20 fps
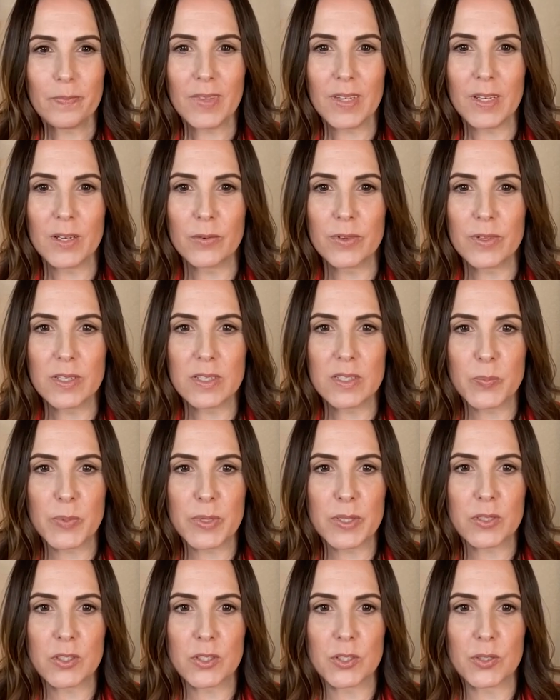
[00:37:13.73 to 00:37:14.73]
It really
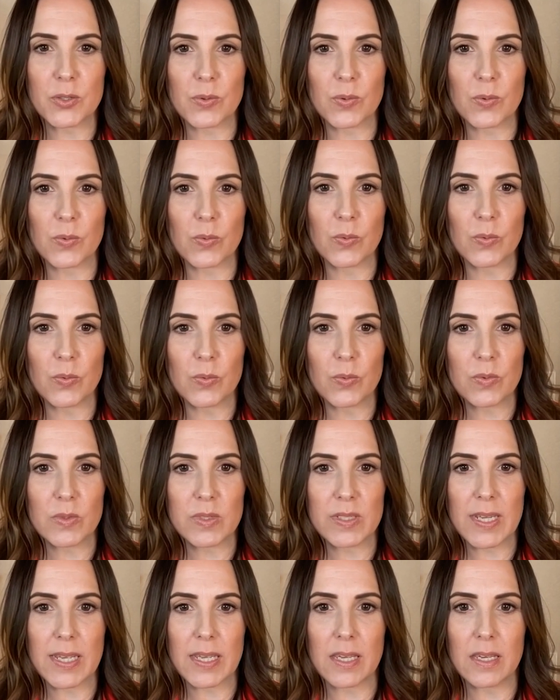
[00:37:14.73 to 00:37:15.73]
speaks to
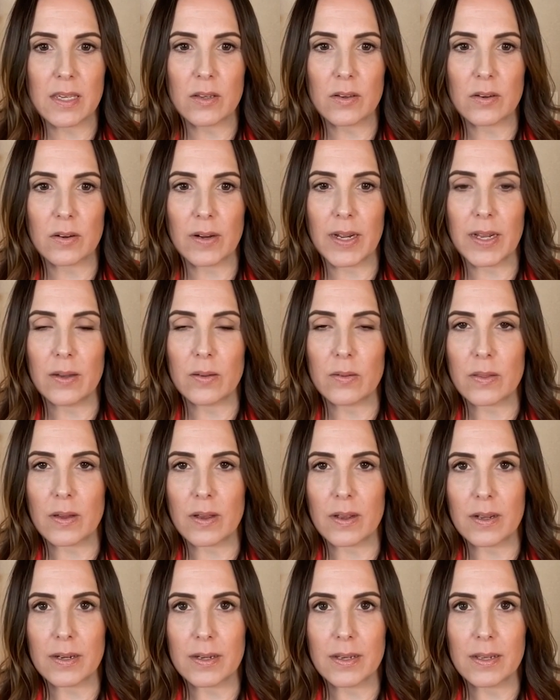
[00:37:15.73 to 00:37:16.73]
taking your health
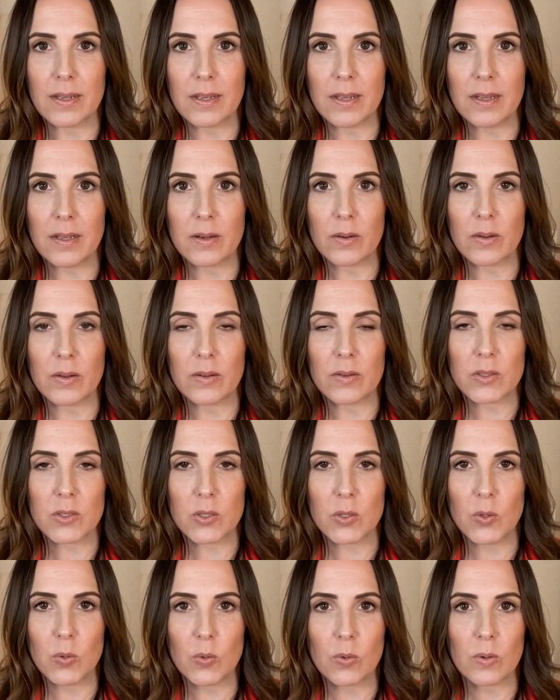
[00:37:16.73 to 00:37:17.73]
on in a
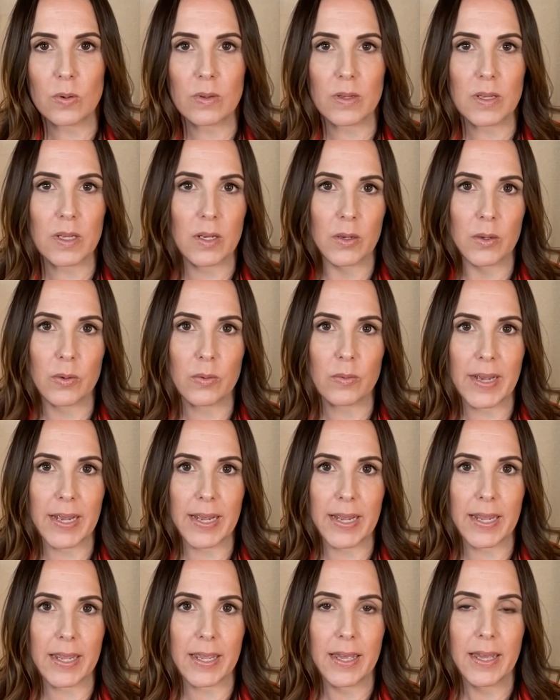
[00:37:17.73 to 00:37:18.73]
totally new
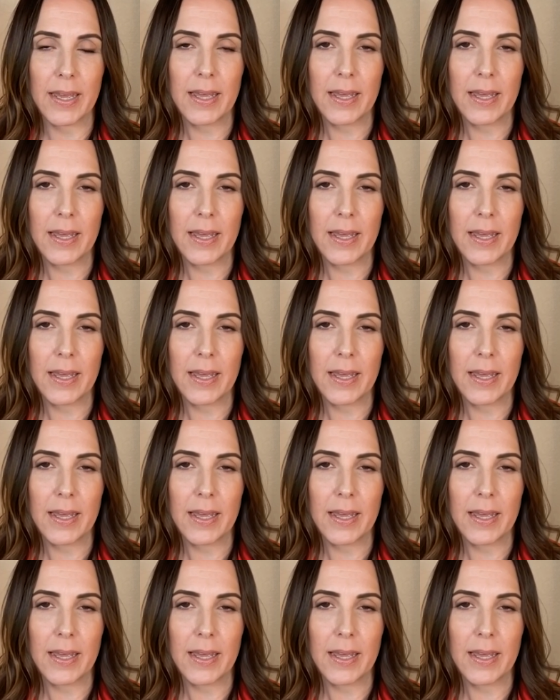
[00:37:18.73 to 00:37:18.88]
way.